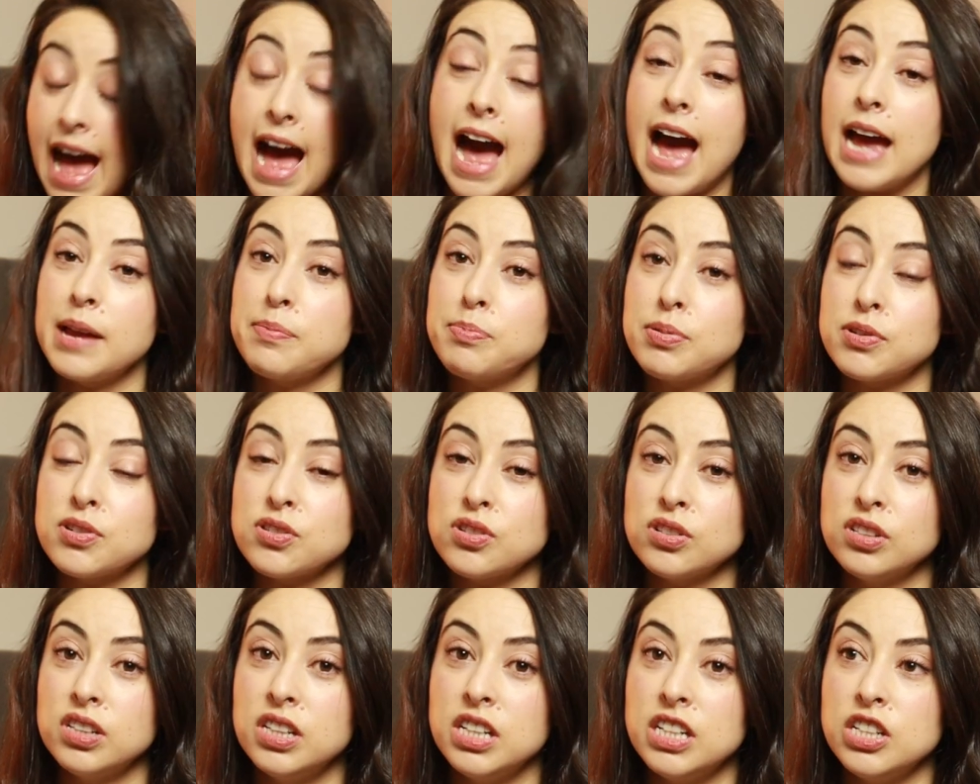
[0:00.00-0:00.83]
I
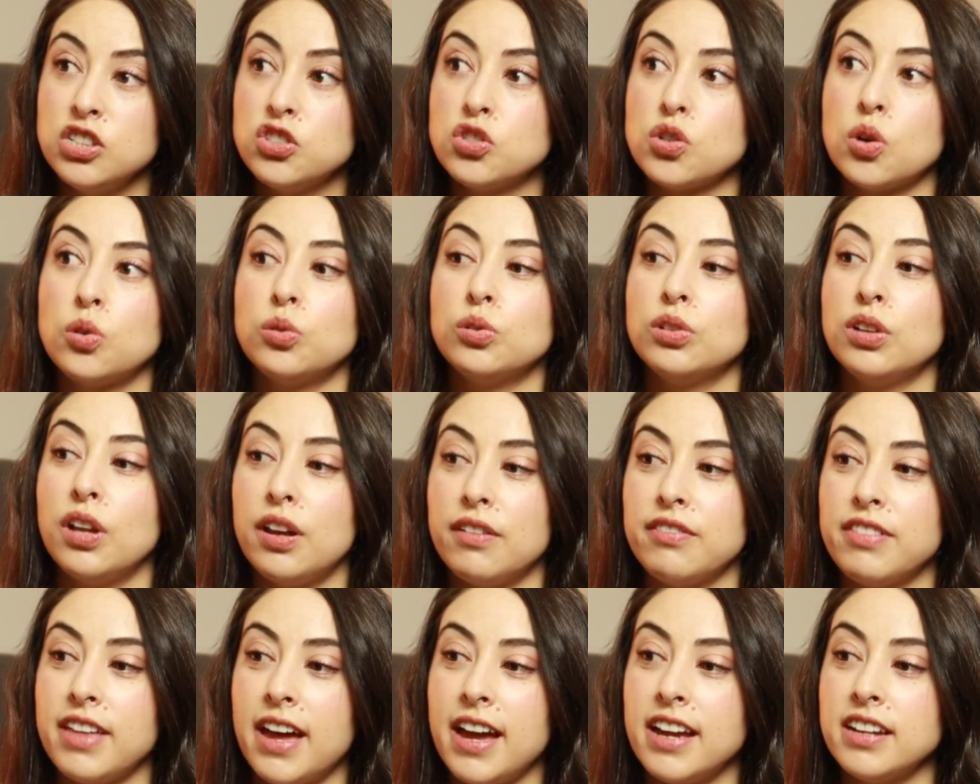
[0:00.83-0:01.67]
personally don't
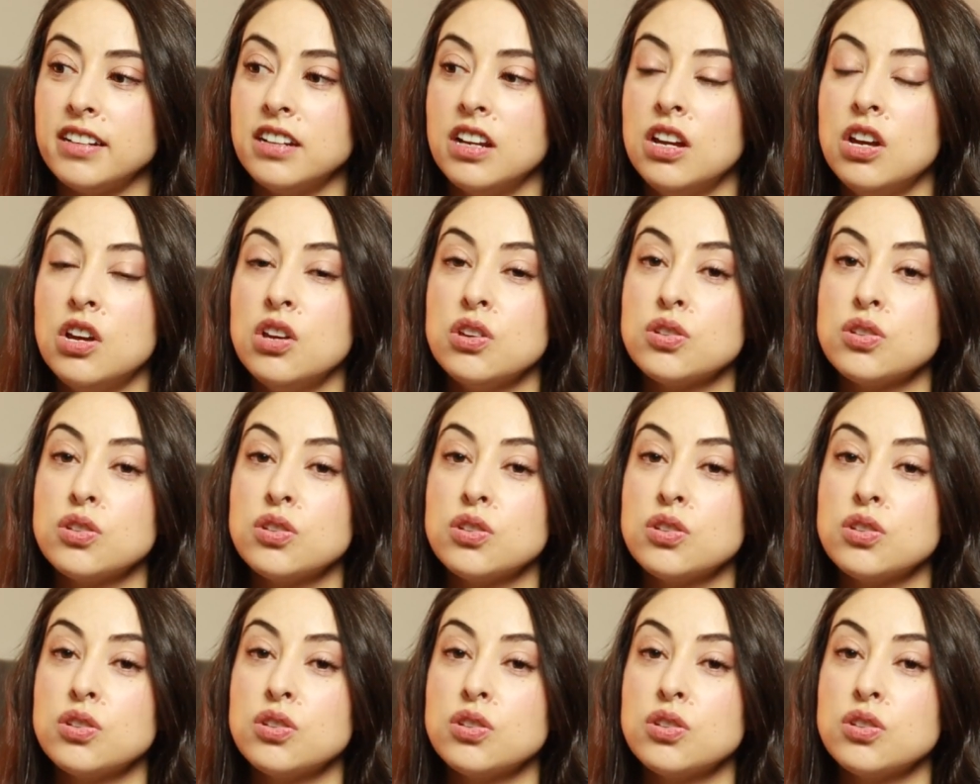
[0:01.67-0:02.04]
love that.